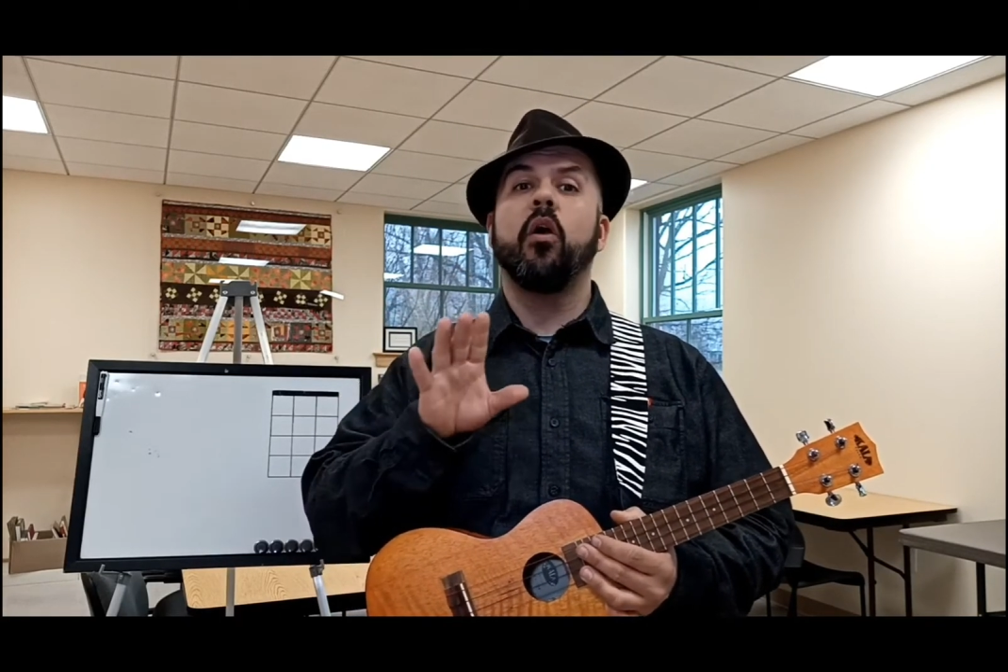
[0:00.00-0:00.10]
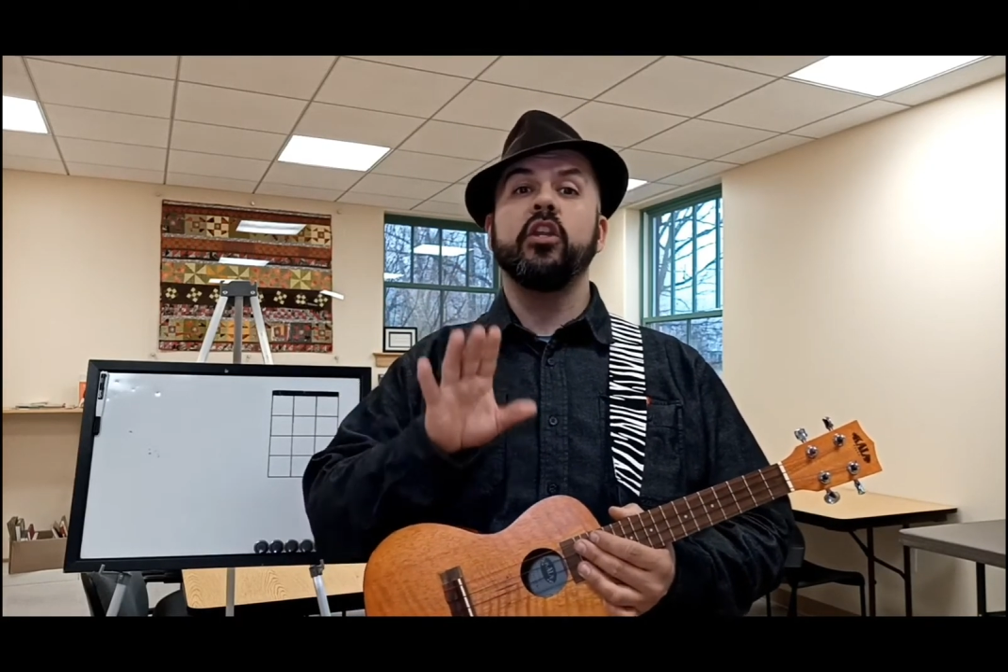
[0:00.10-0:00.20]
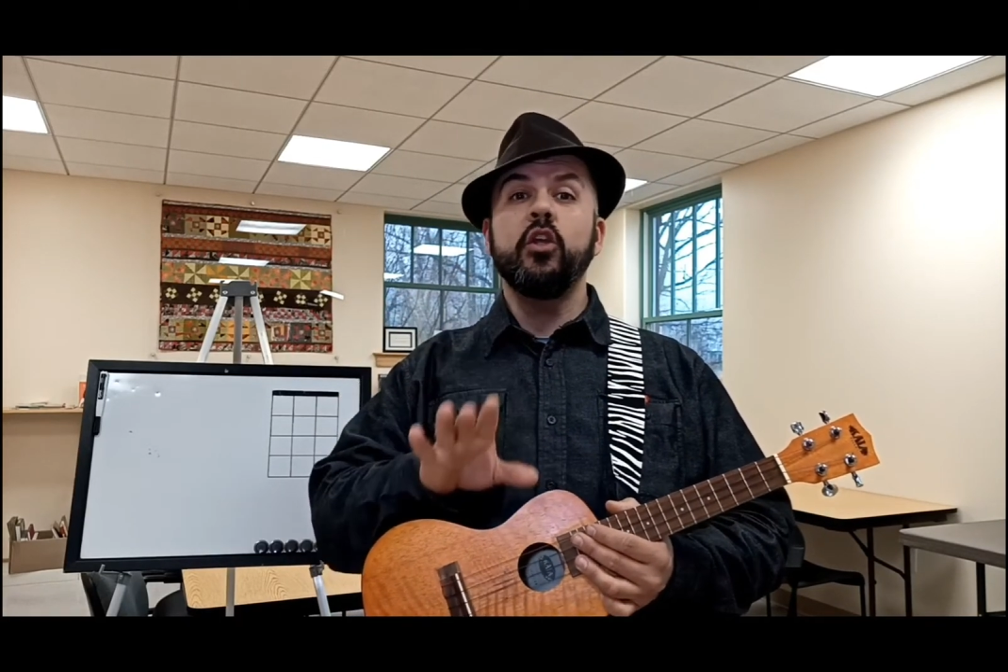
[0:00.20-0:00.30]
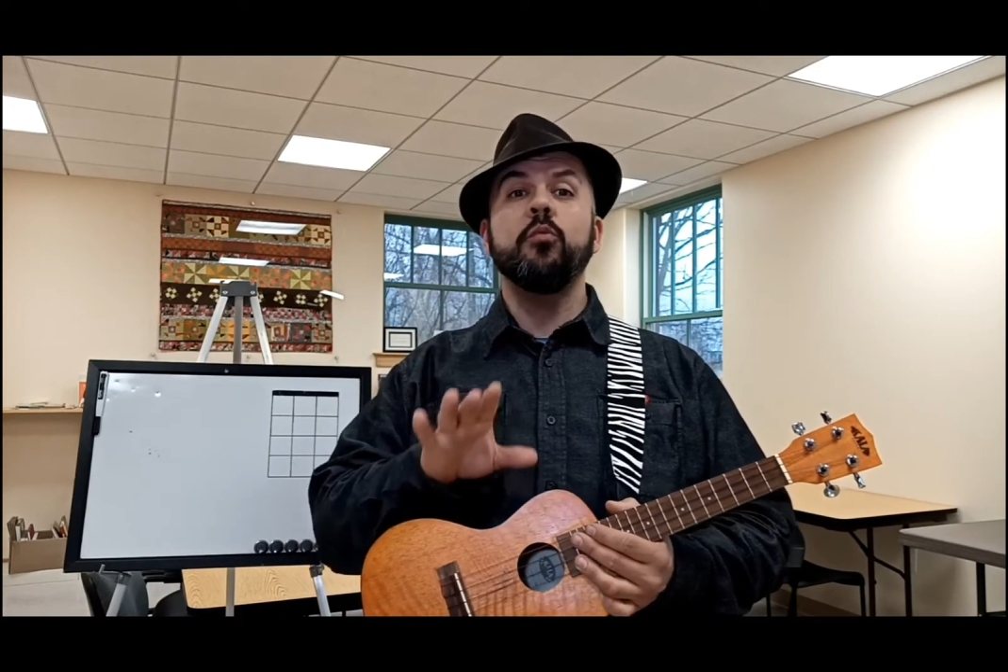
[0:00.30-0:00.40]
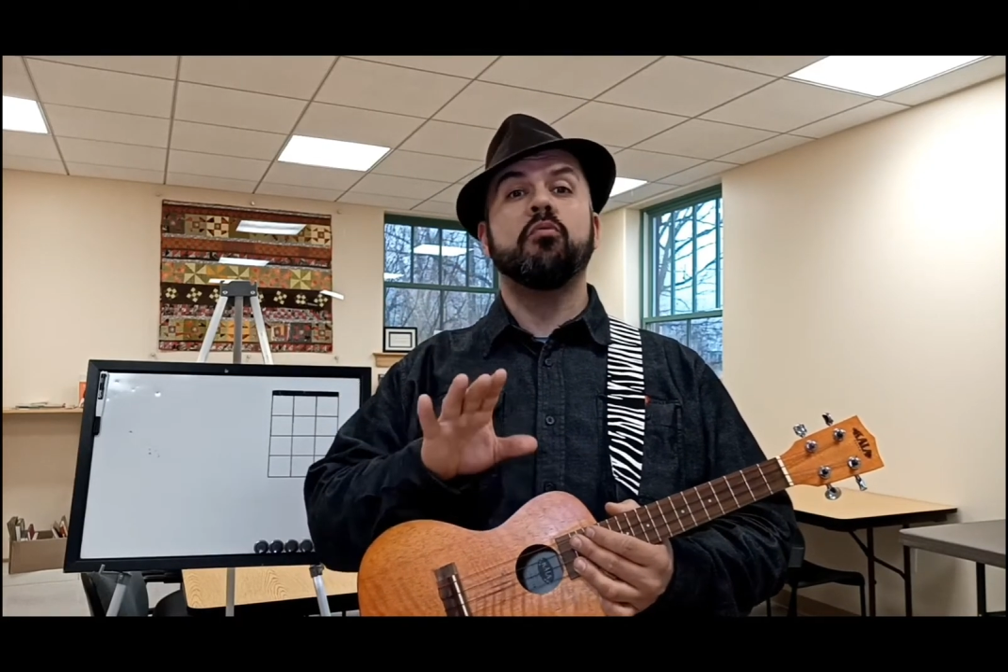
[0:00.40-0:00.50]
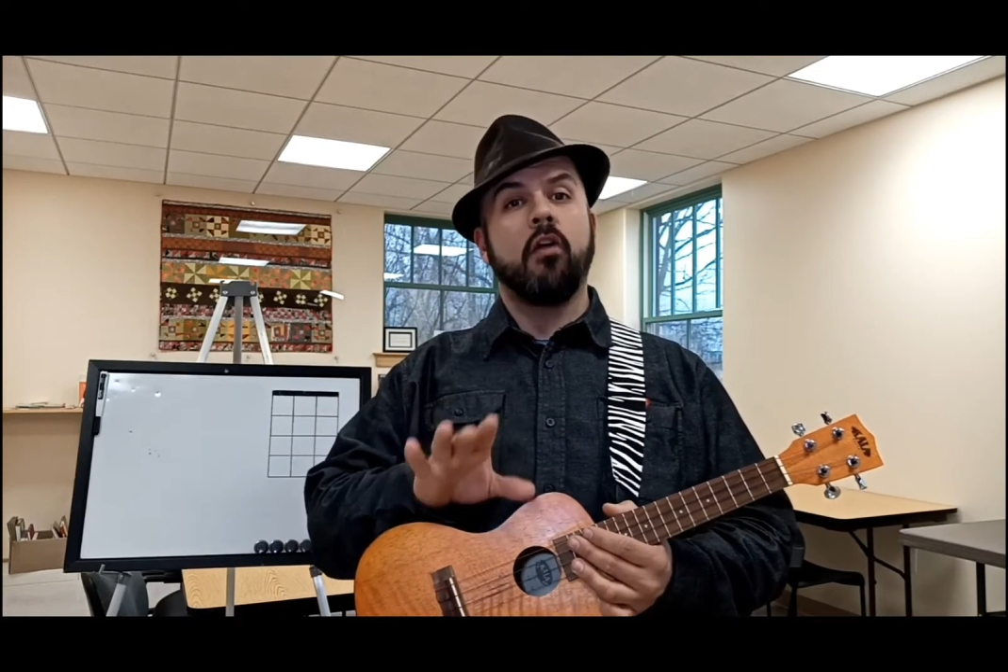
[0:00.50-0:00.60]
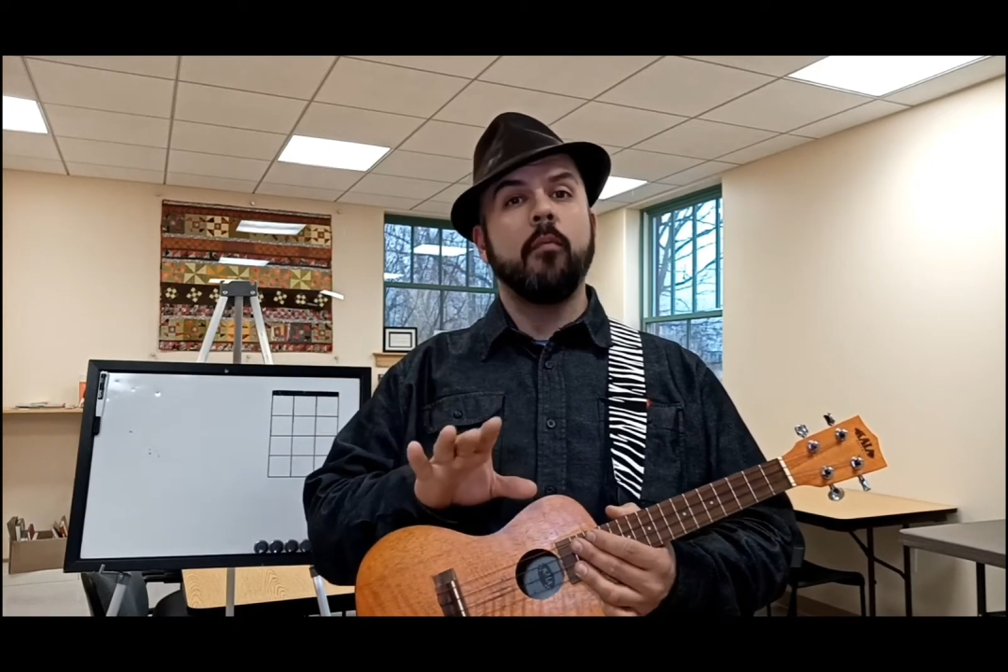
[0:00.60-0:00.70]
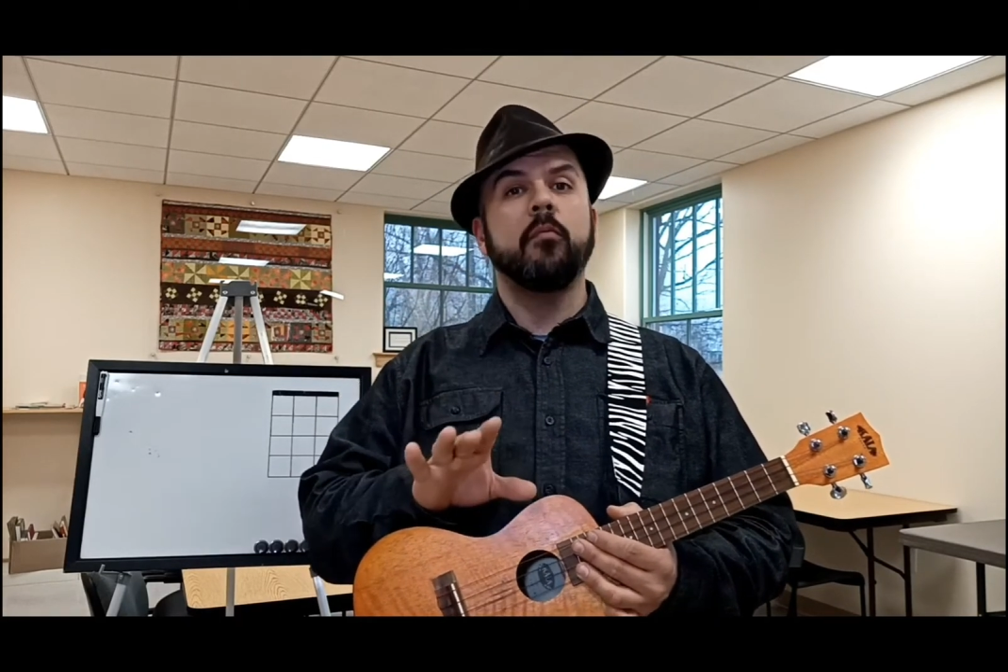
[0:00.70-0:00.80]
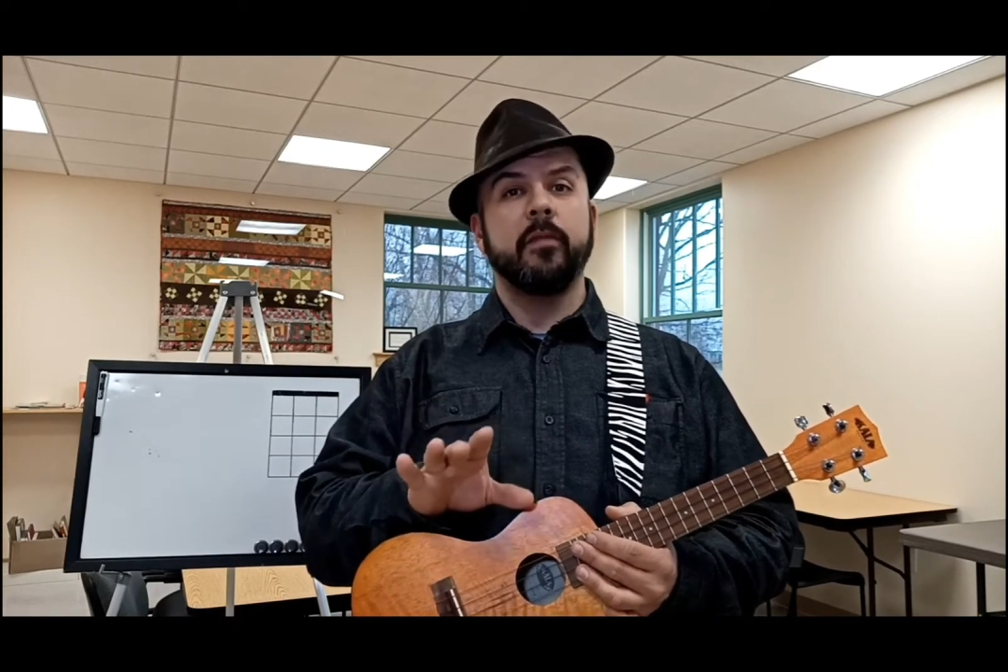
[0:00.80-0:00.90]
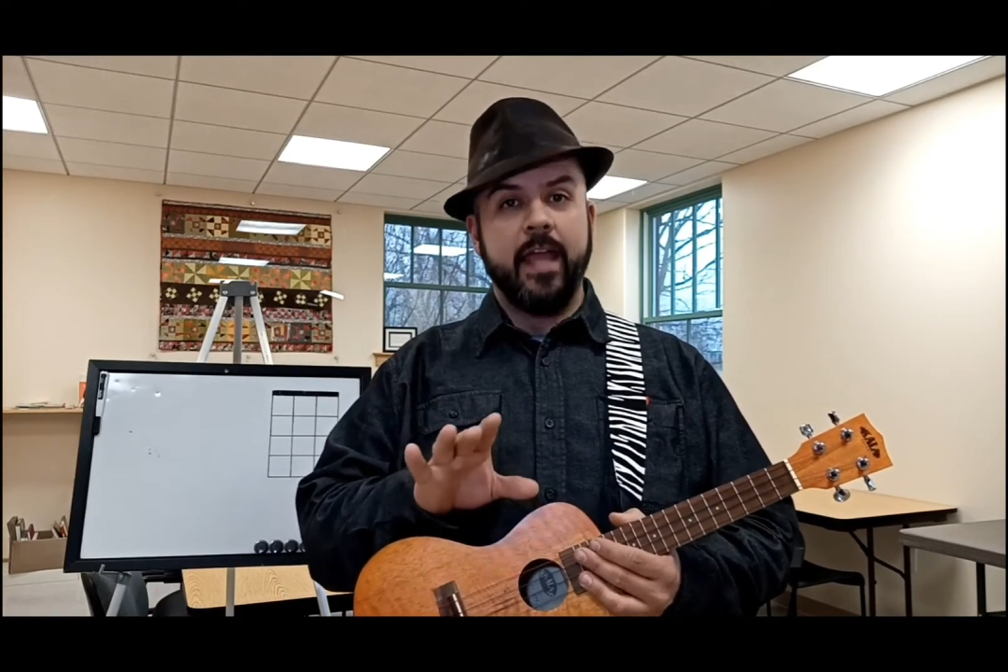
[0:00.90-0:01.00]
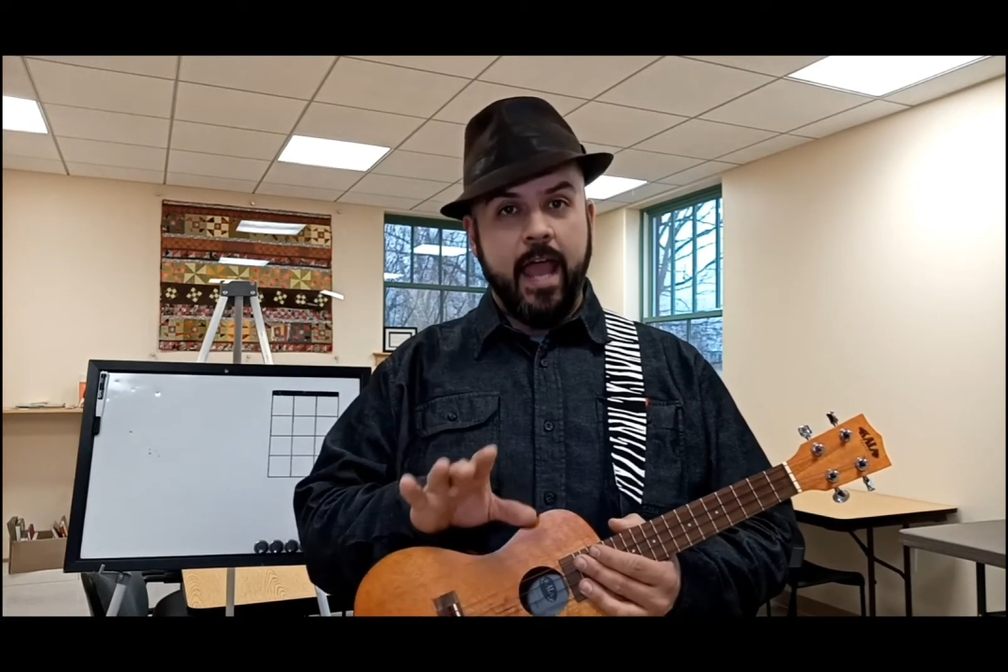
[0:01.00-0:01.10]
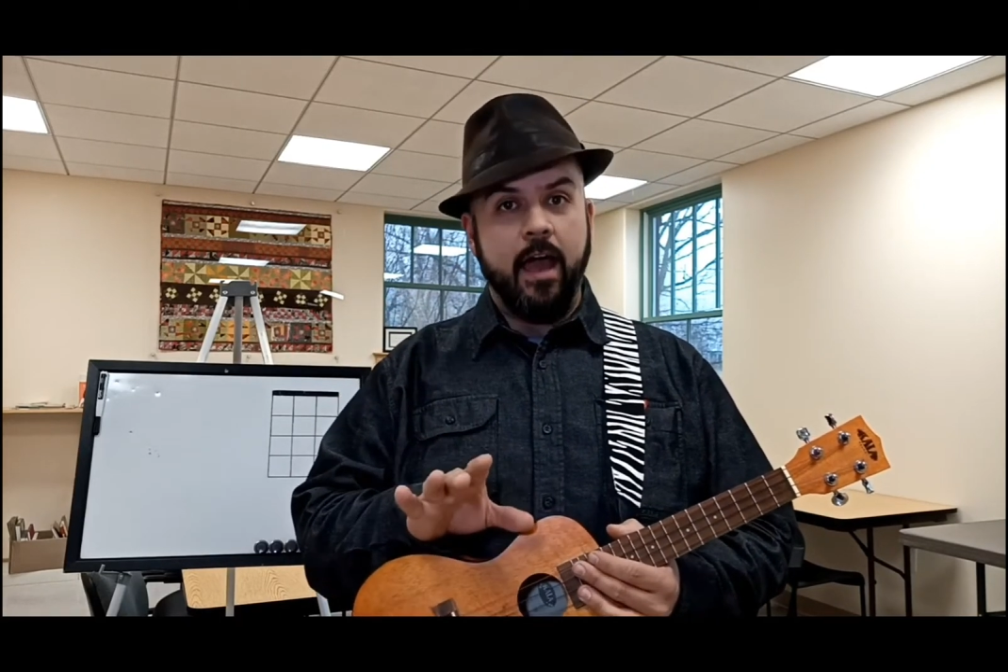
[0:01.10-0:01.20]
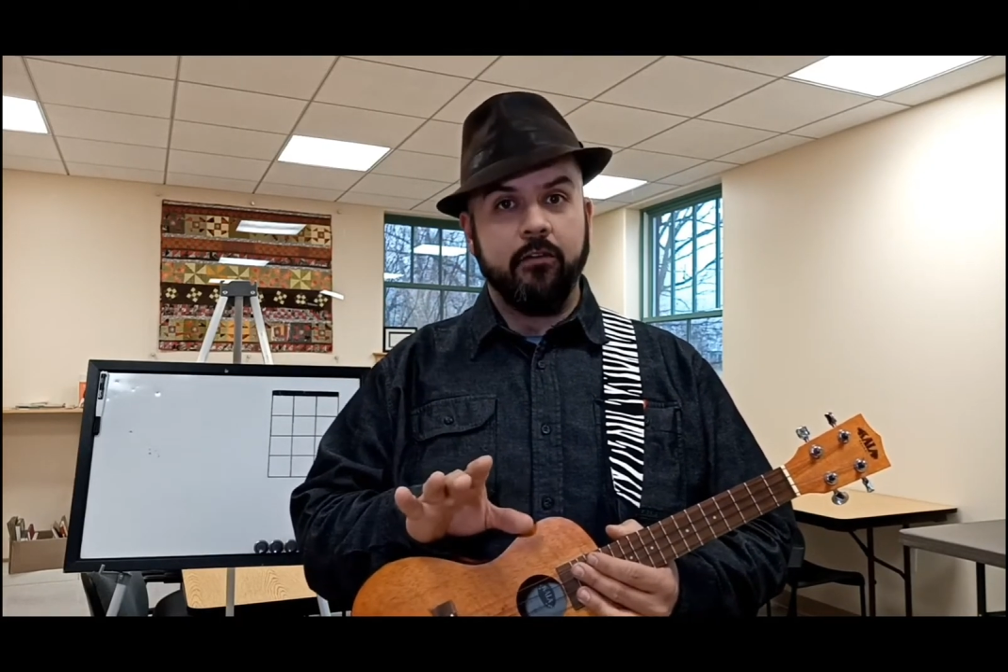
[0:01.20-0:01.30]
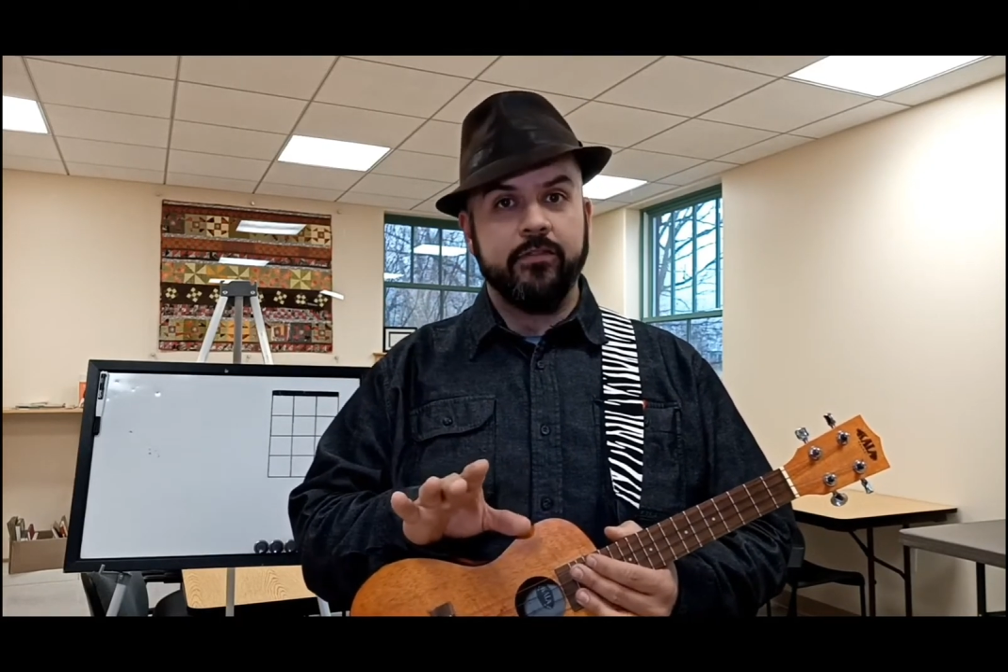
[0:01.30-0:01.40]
you probably have.